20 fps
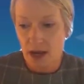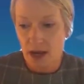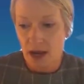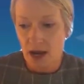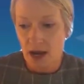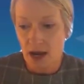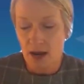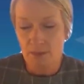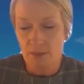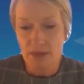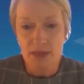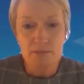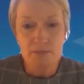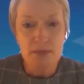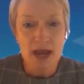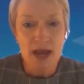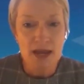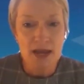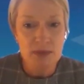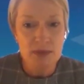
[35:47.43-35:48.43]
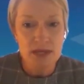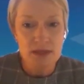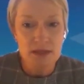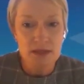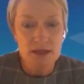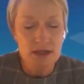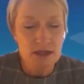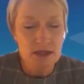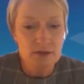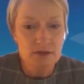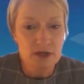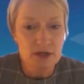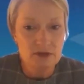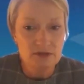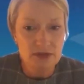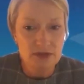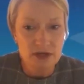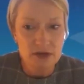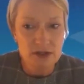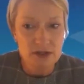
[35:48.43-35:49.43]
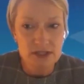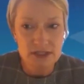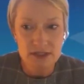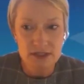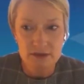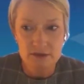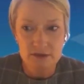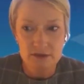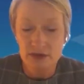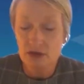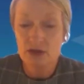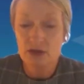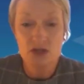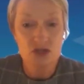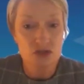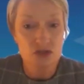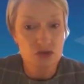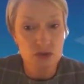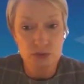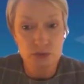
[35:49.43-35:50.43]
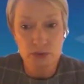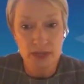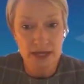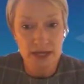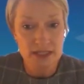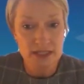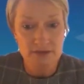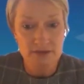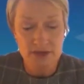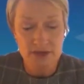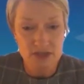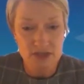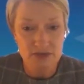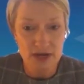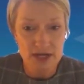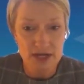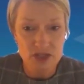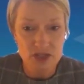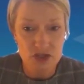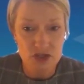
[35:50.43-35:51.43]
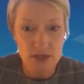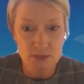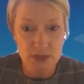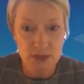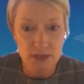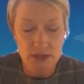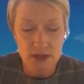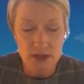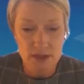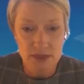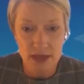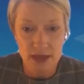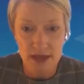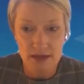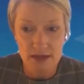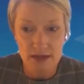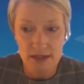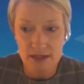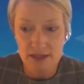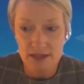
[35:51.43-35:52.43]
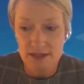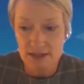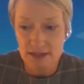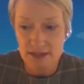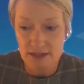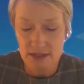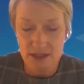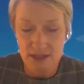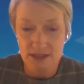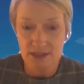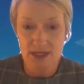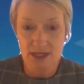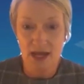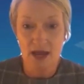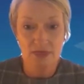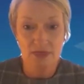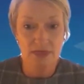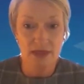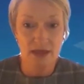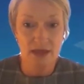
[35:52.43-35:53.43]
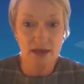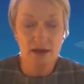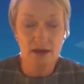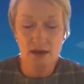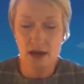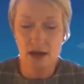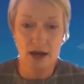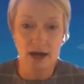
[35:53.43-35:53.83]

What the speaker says: It may be that even if there is a very durable anti-VEGF-A treatment that is out there,